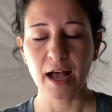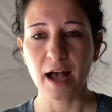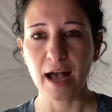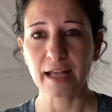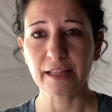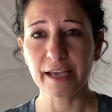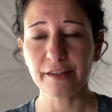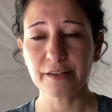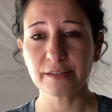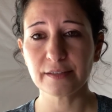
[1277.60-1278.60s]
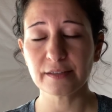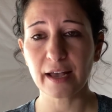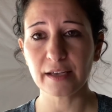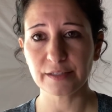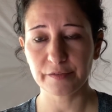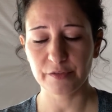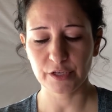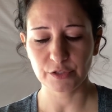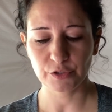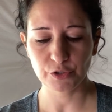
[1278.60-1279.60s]
I like the size of
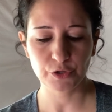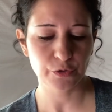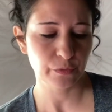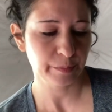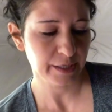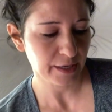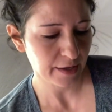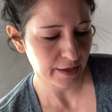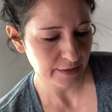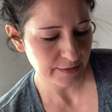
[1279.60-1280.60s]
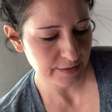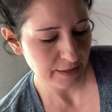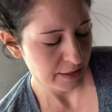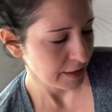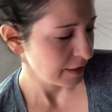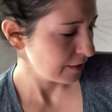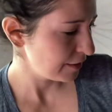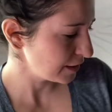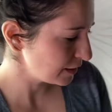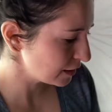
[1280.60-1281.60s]
this too because
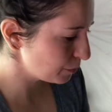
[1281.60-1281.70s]
this is